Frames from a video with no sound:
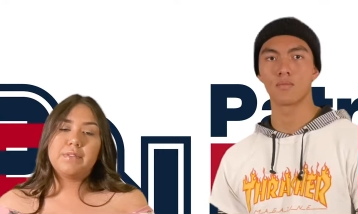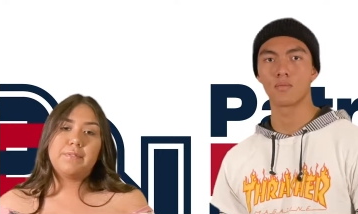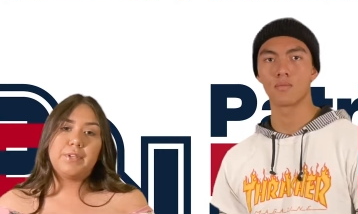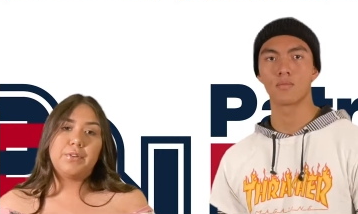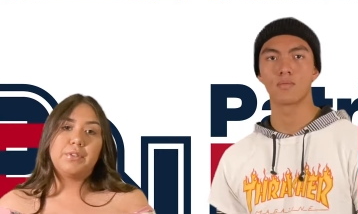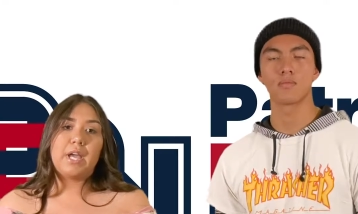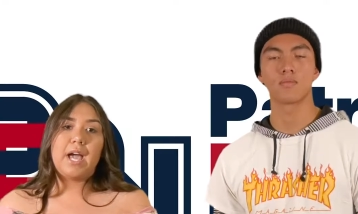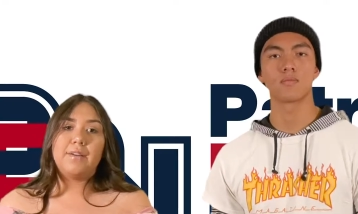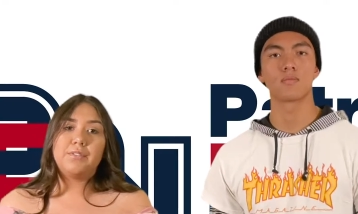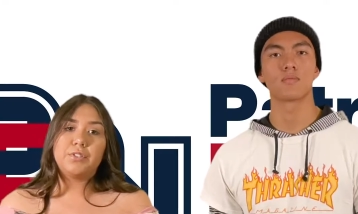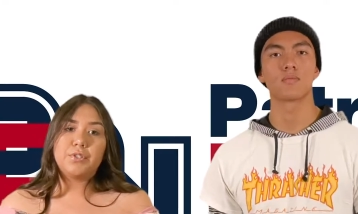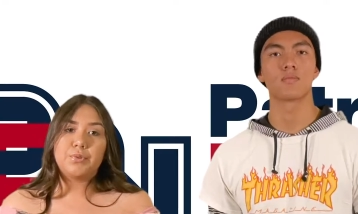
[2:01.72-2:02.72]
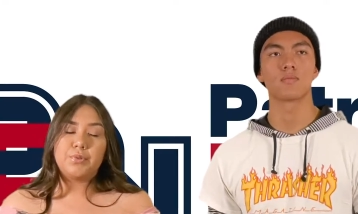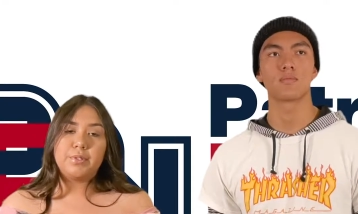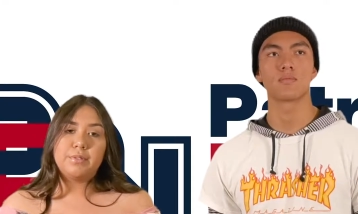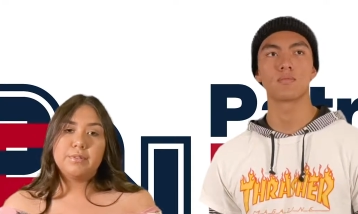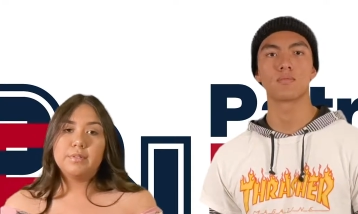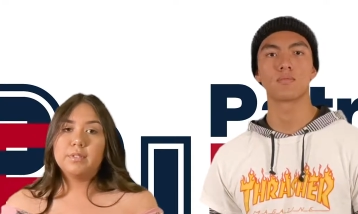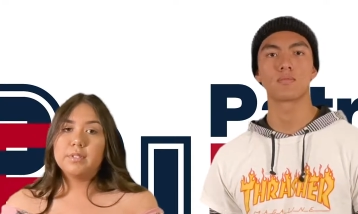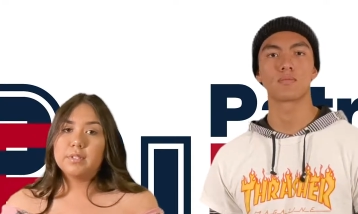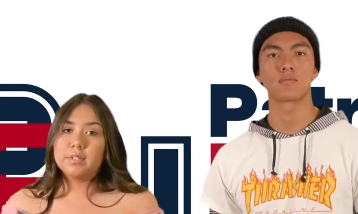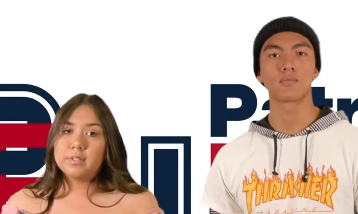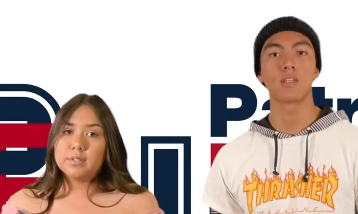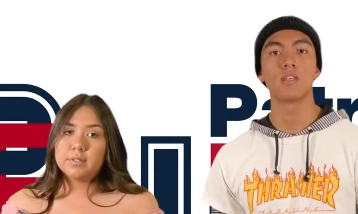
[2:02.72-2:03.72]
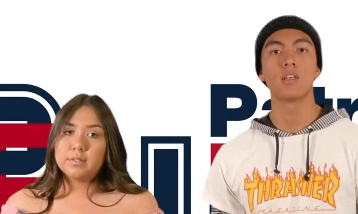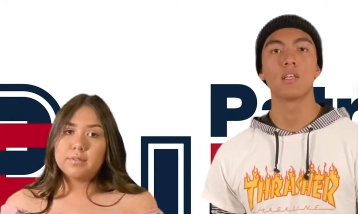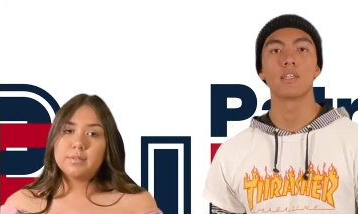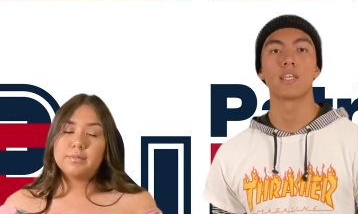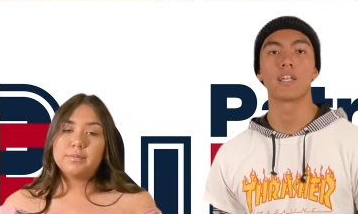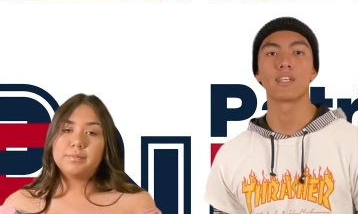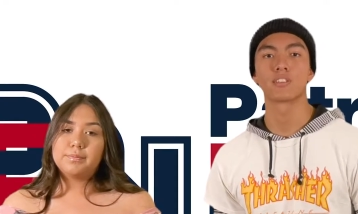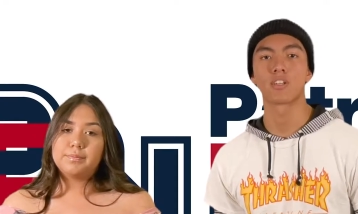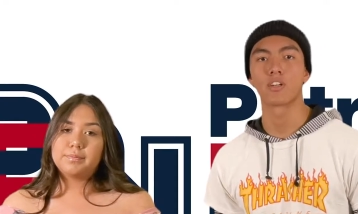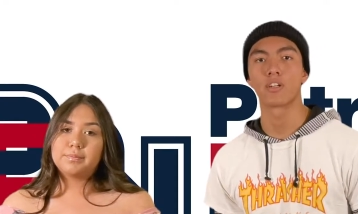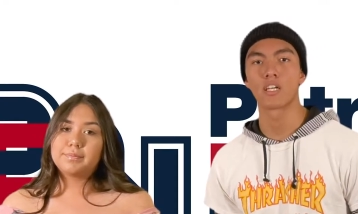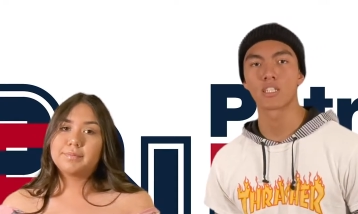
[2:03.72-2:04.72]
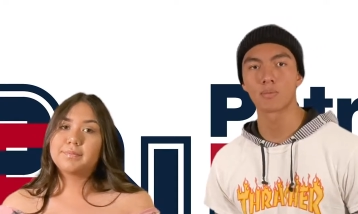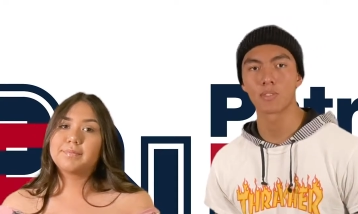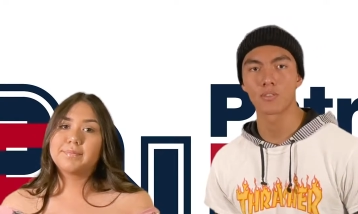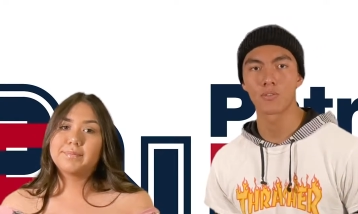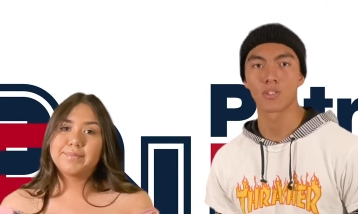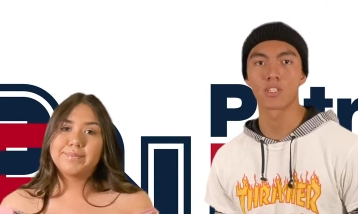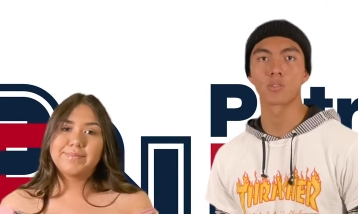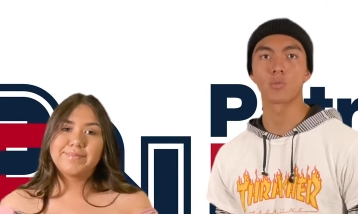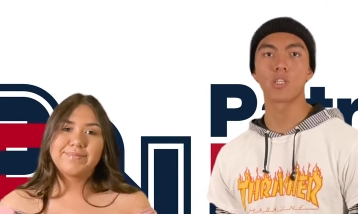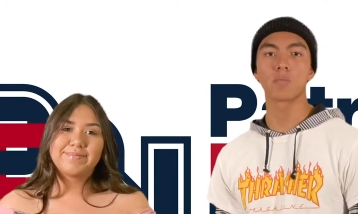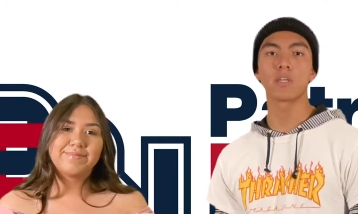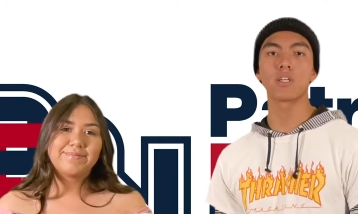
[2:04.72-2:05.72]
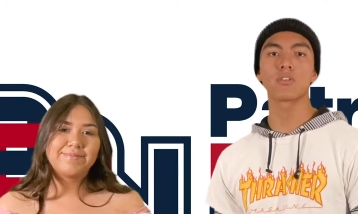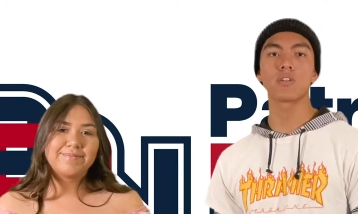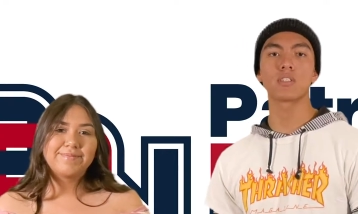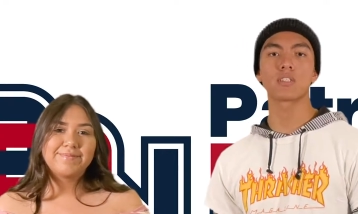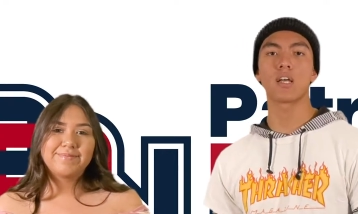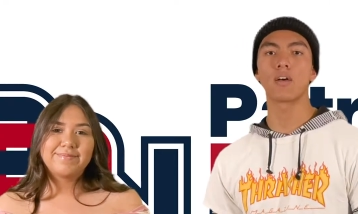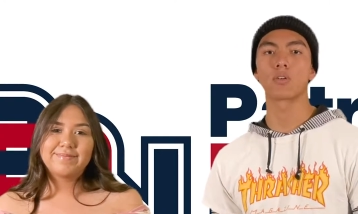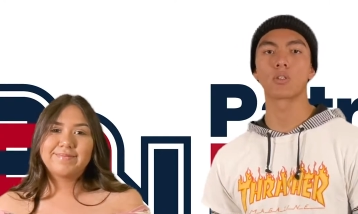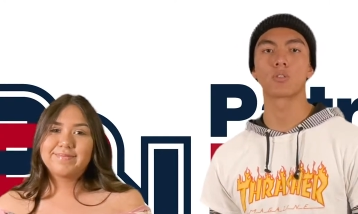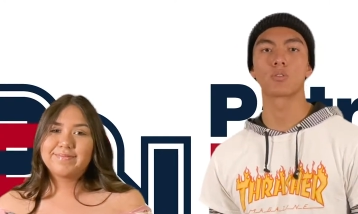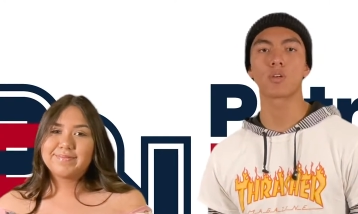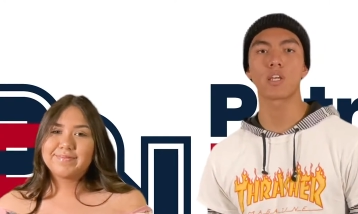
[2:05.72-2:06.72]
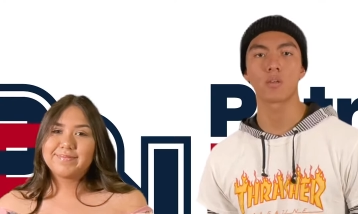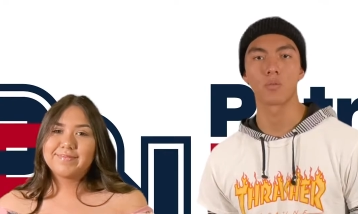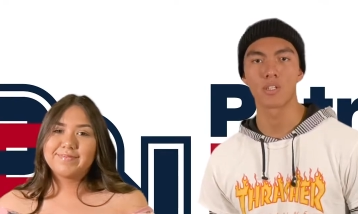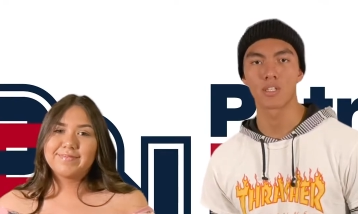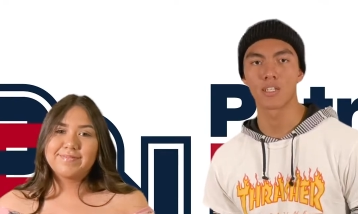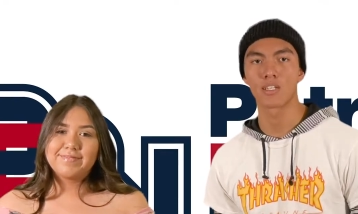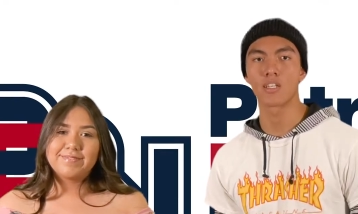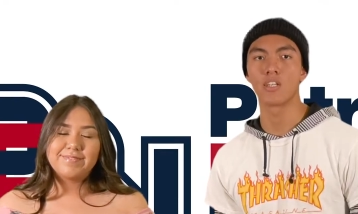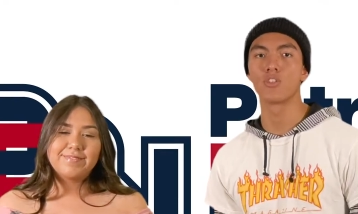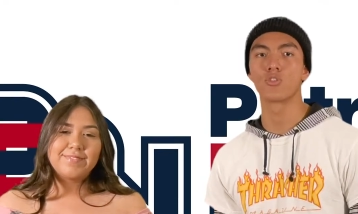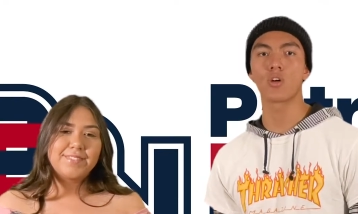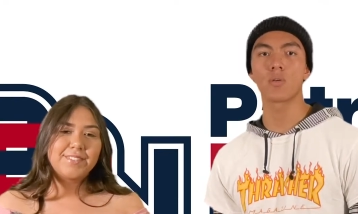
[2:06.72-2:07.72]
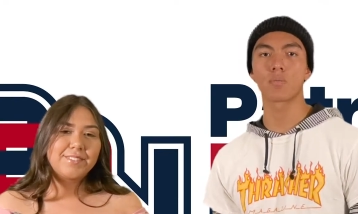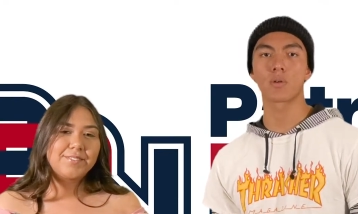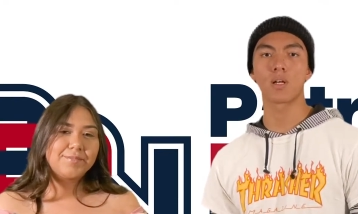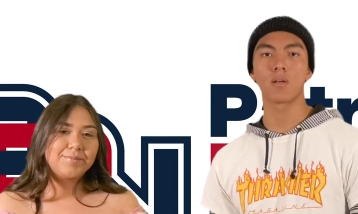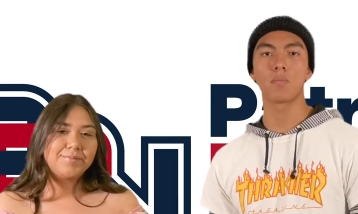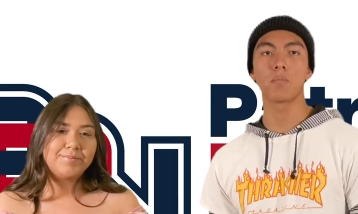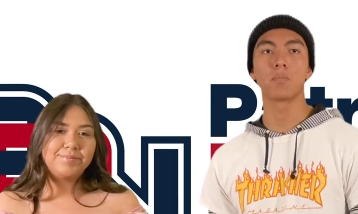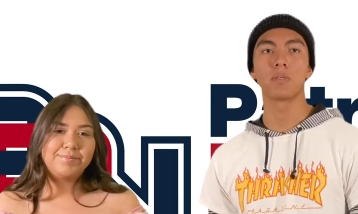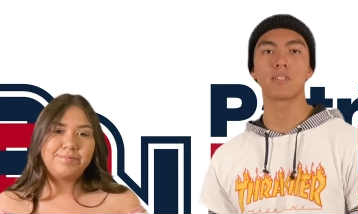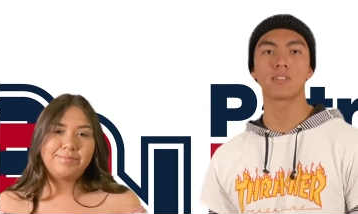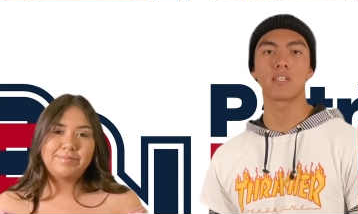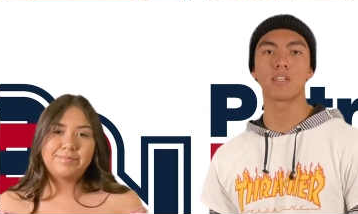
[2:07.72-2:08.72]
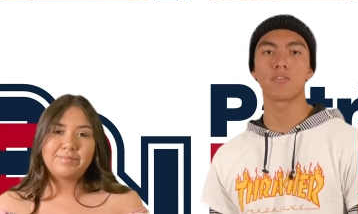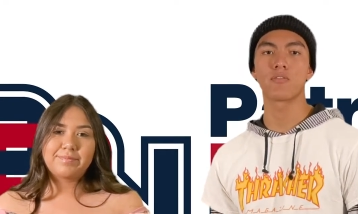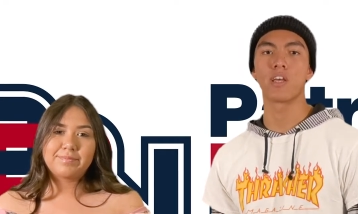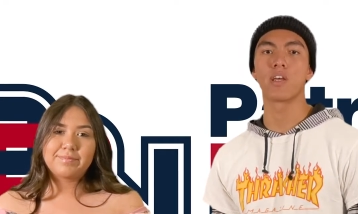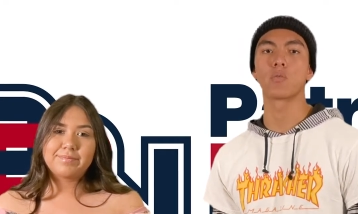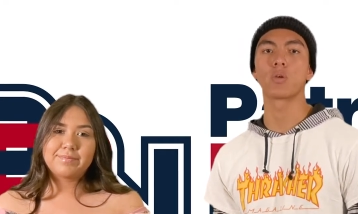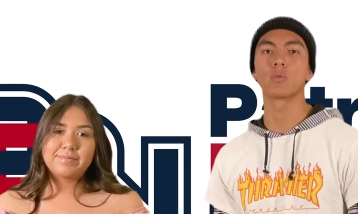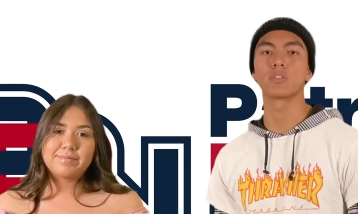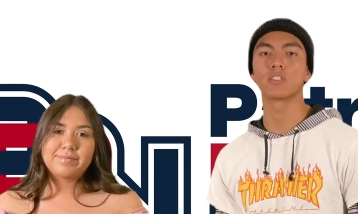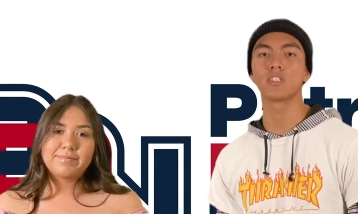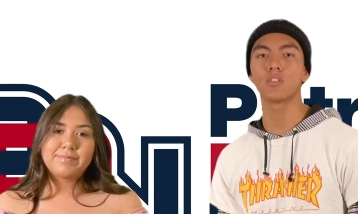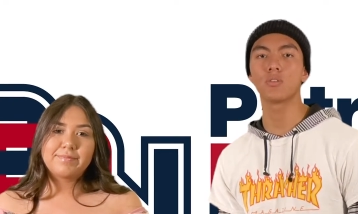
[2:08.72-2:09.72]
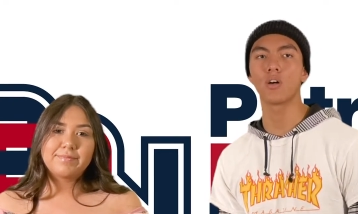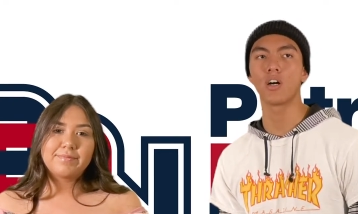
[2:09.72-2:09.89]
Speaker 1: the field after school.
Speaker 2: That is our announcements for this week, Patriots. Have a great weekend. Enjoy prom. Be safe. And we will see you